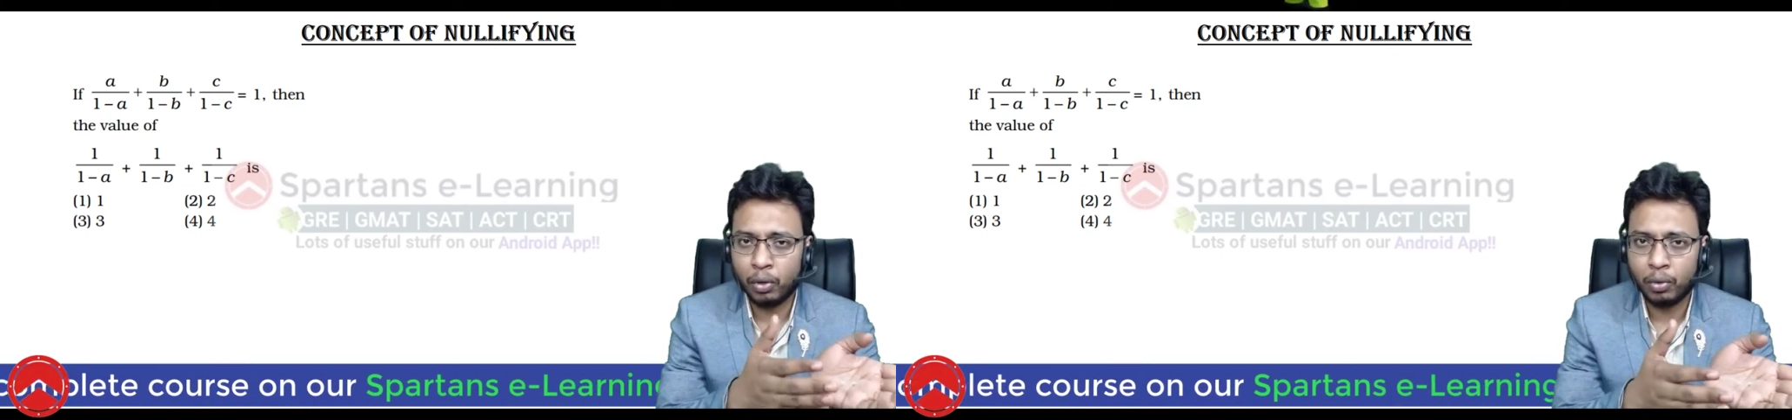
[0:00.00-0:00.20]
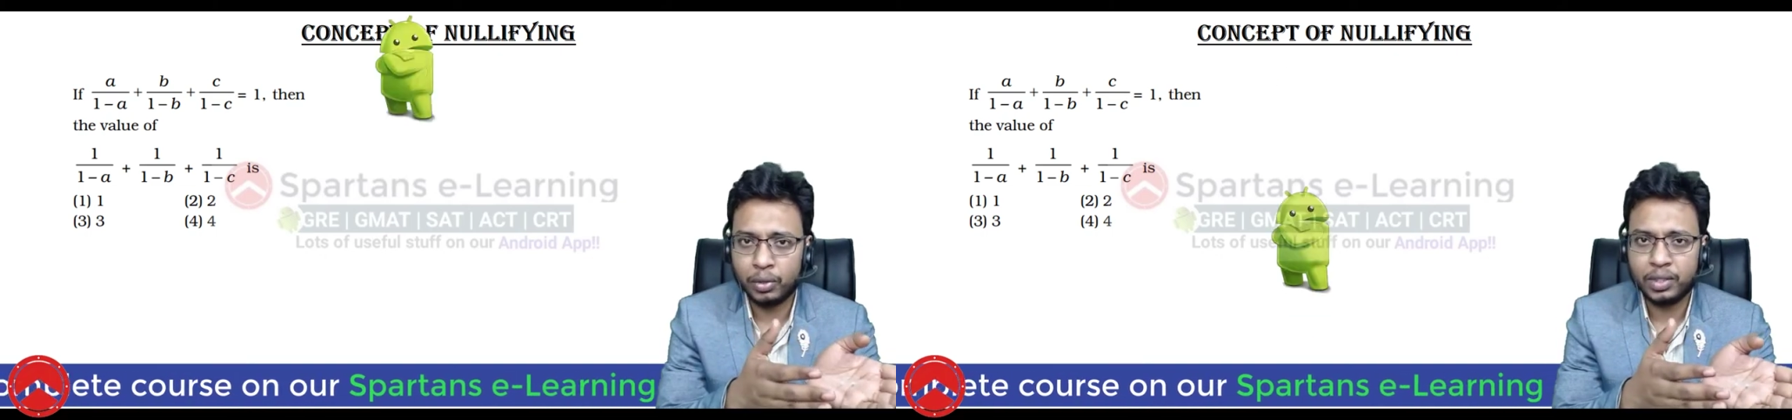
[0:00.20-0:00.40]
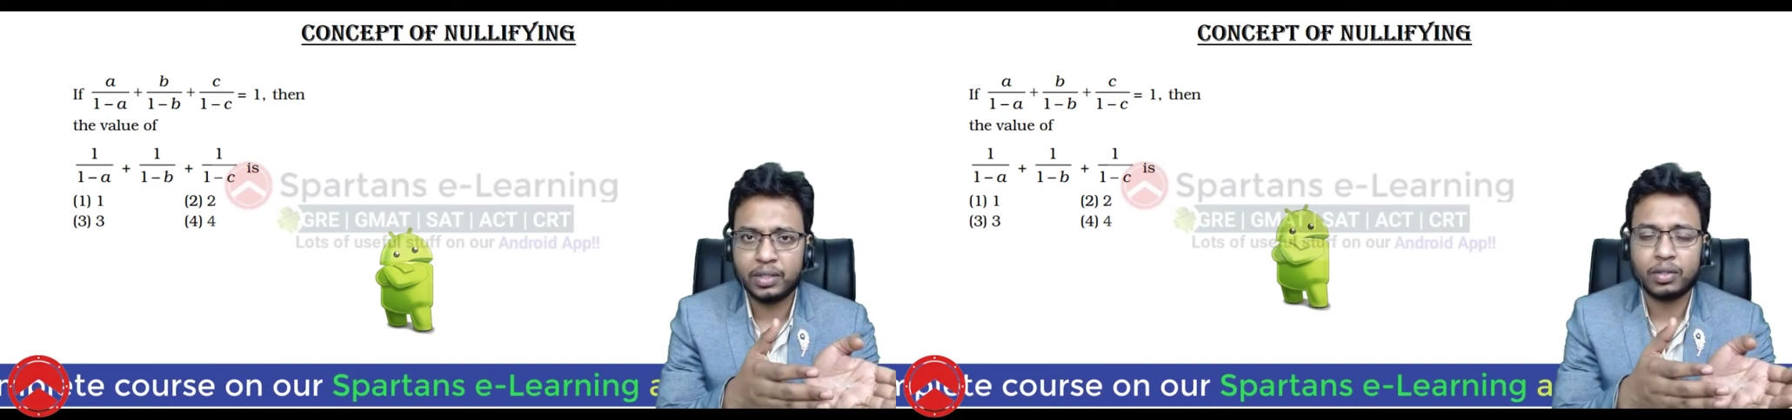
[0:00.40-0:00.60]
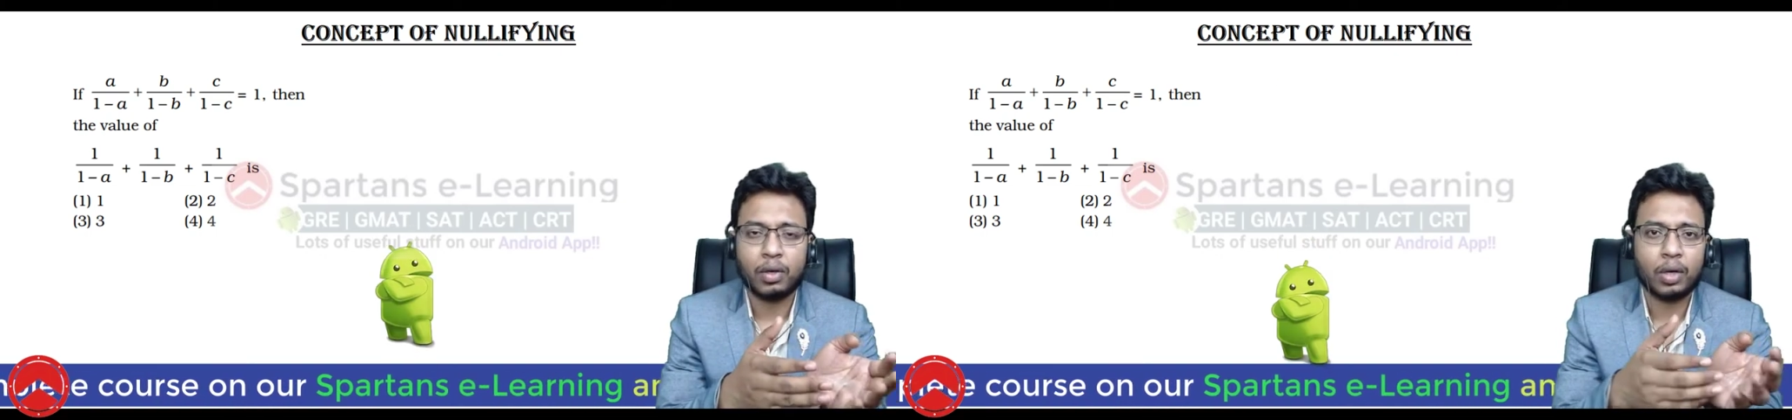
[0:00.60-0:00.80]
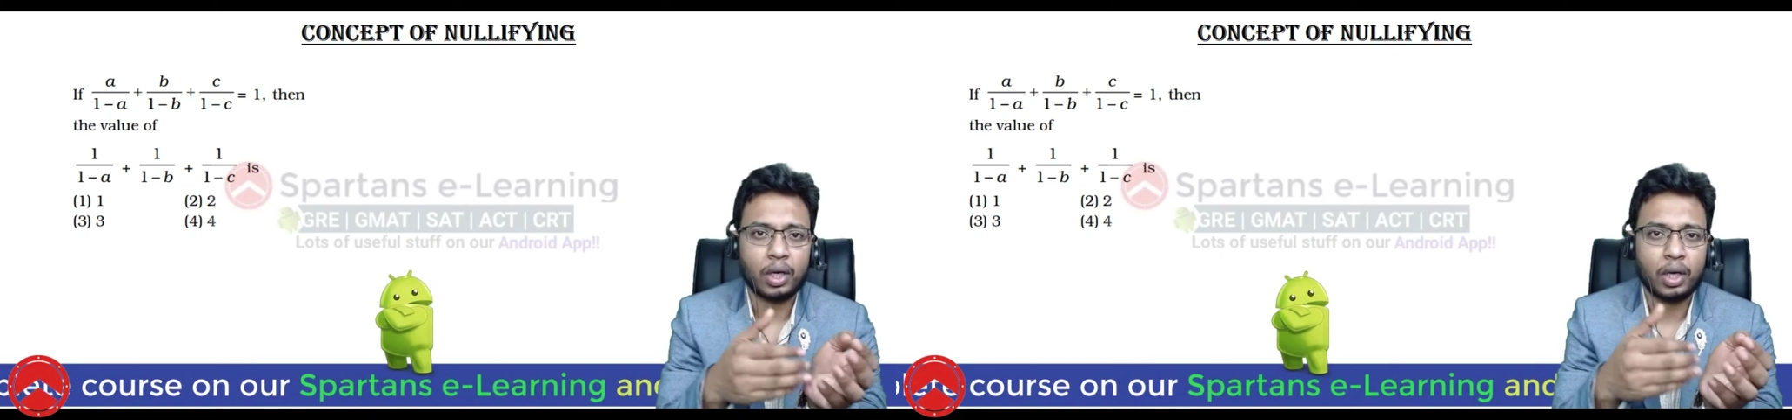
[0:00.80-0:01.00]
courses
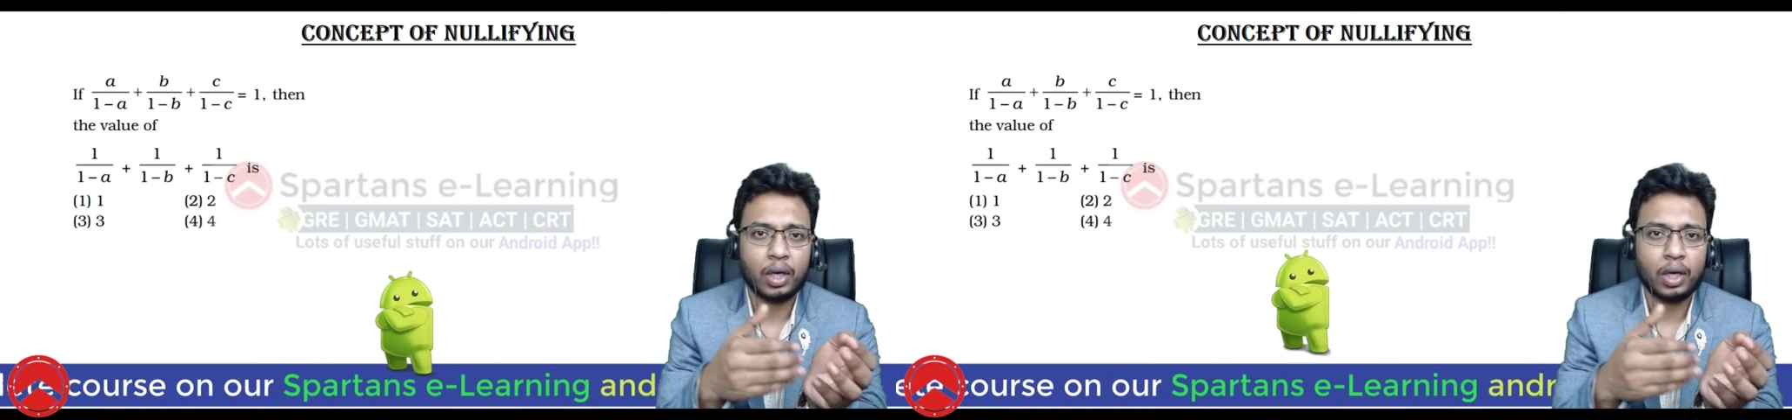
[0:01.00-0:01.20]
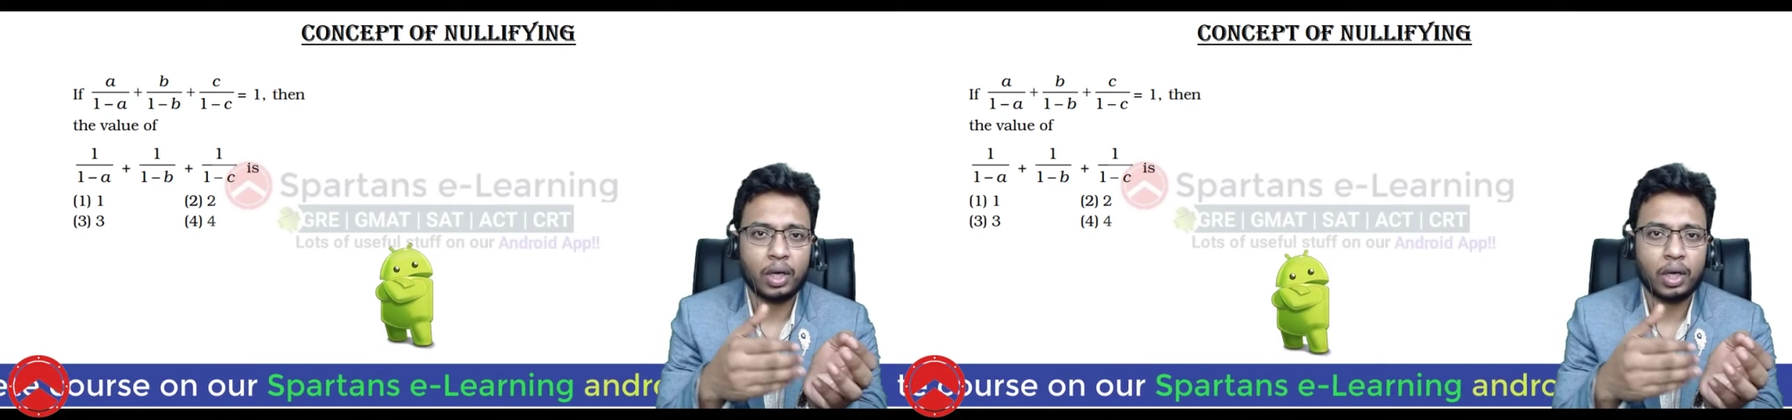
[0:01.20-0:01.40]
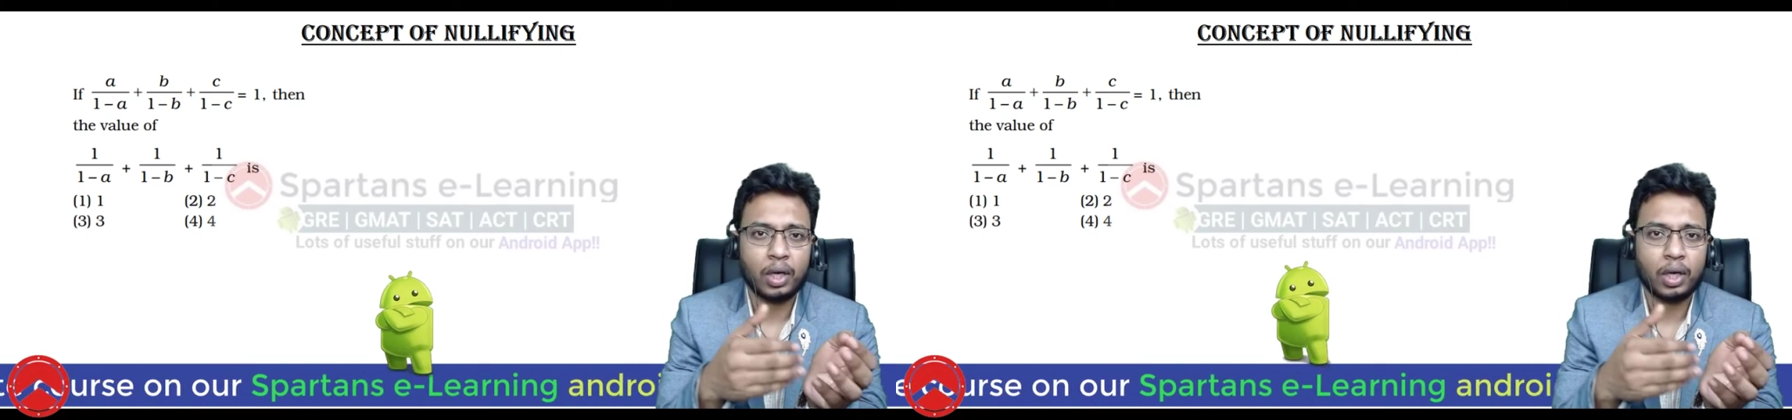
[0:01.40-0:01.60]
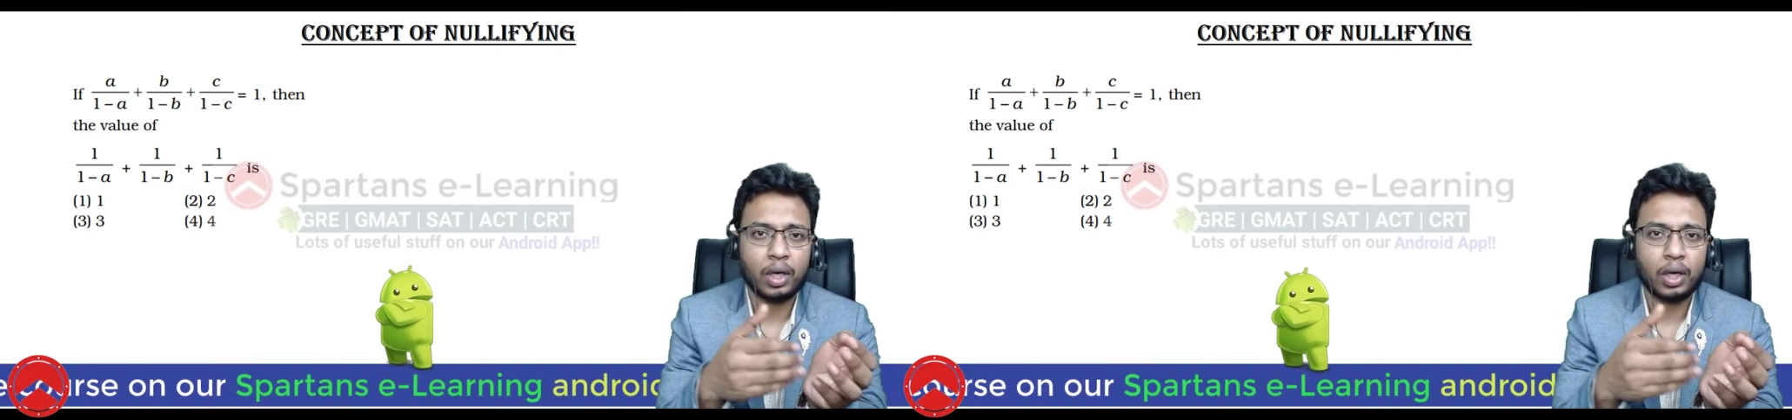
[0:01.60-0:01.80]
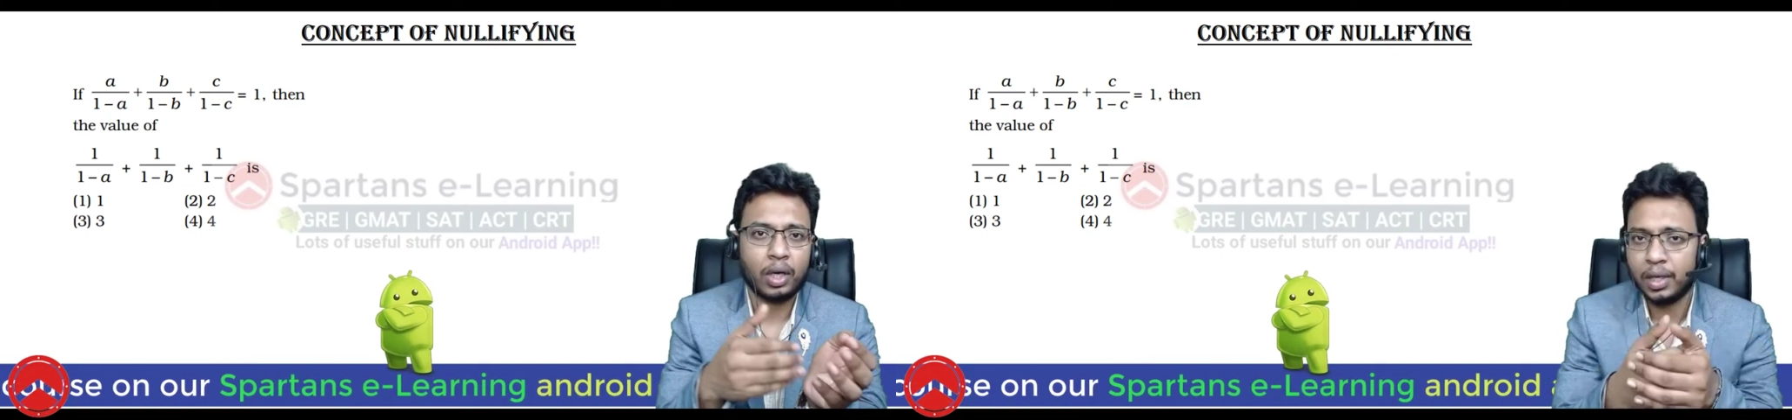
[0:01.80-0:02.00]
or linear
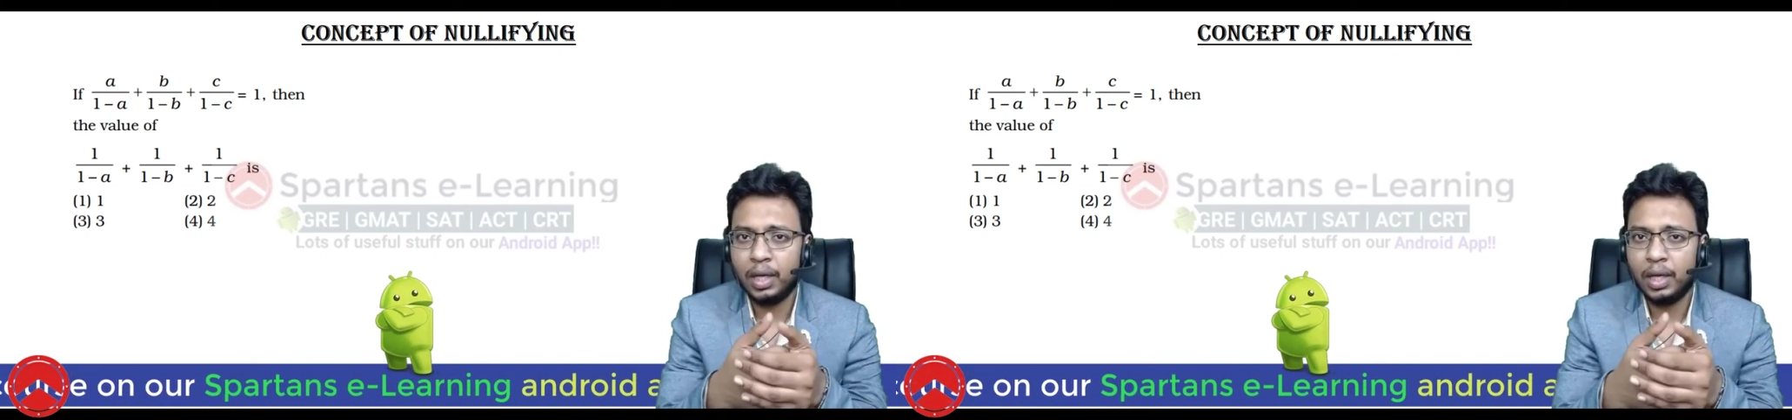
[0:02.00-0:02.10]
equations,